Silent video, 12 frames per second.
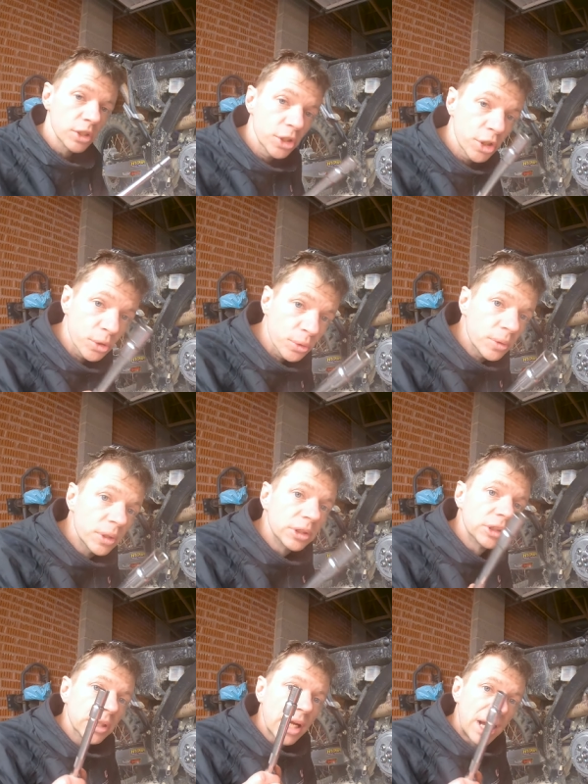You
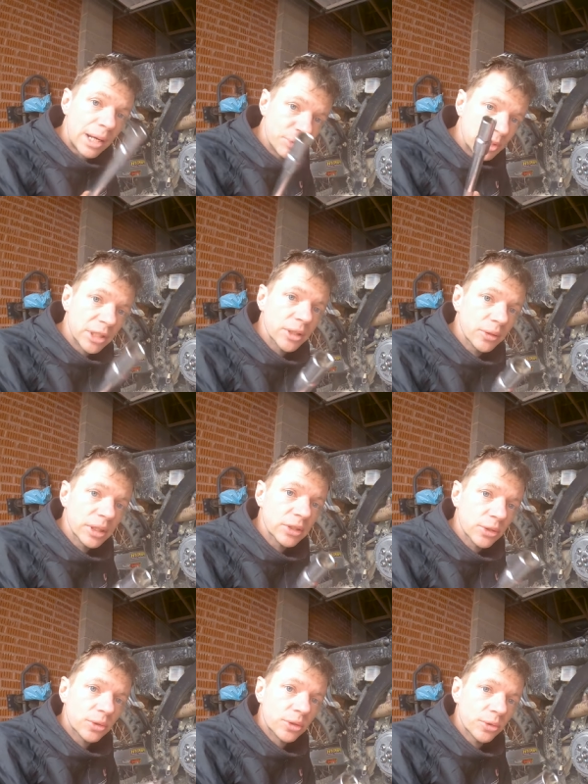should absolutely
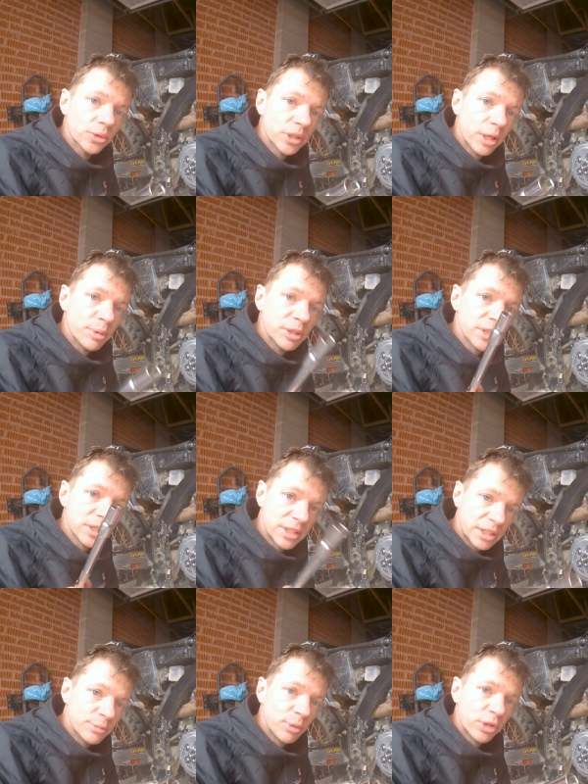torque yours up. It's a
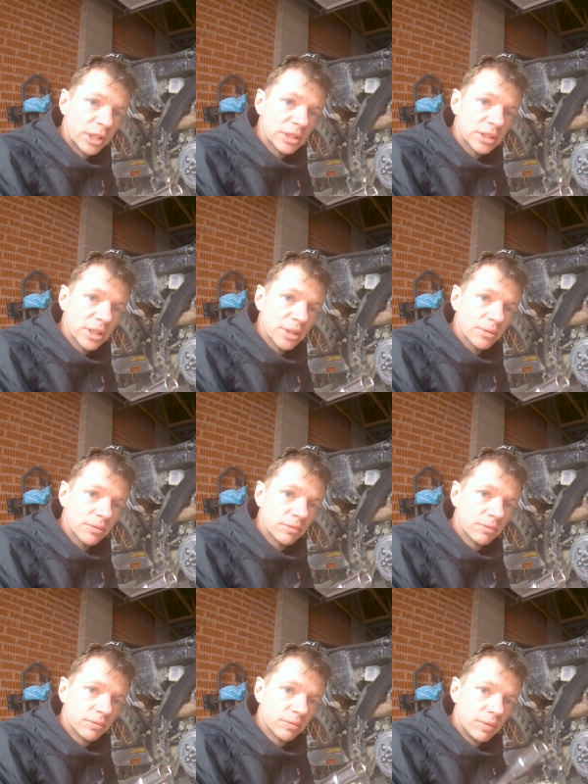sensible thing to do.
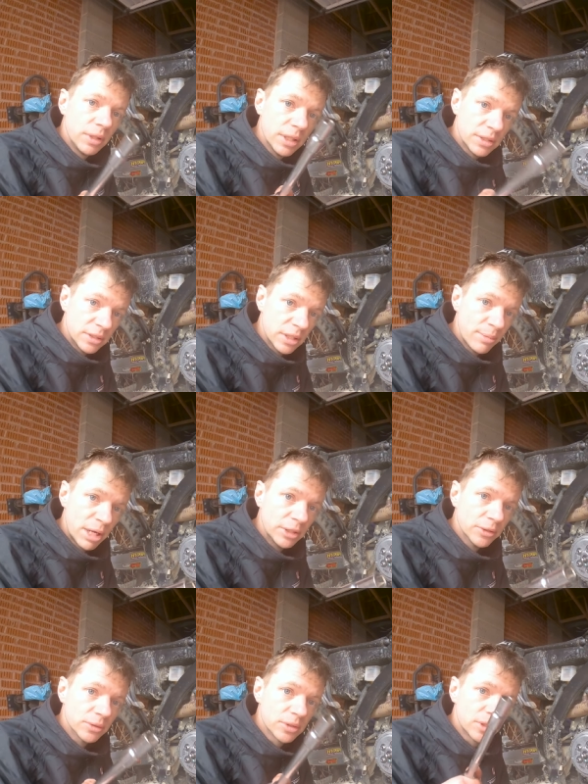Listen to the
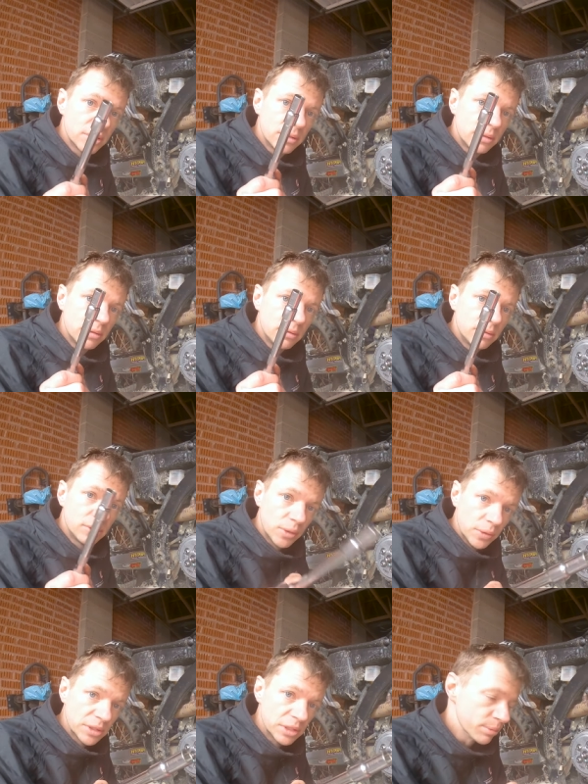manuals,
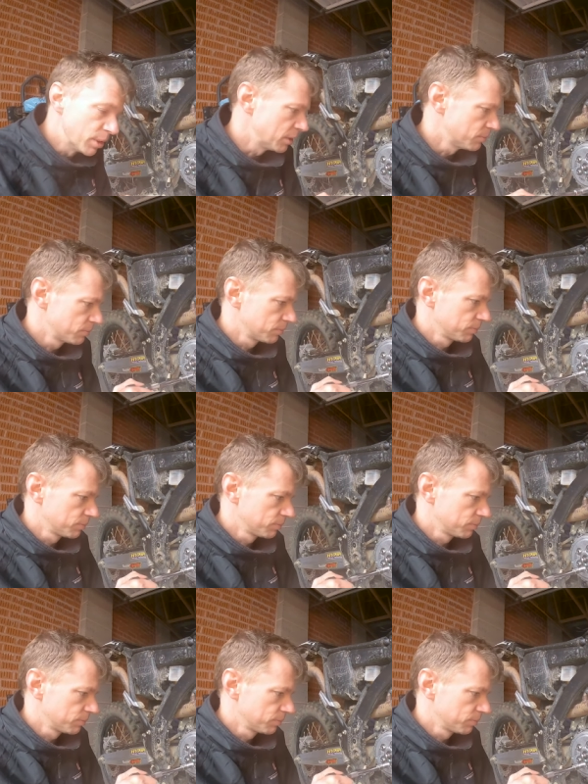don't listen to me.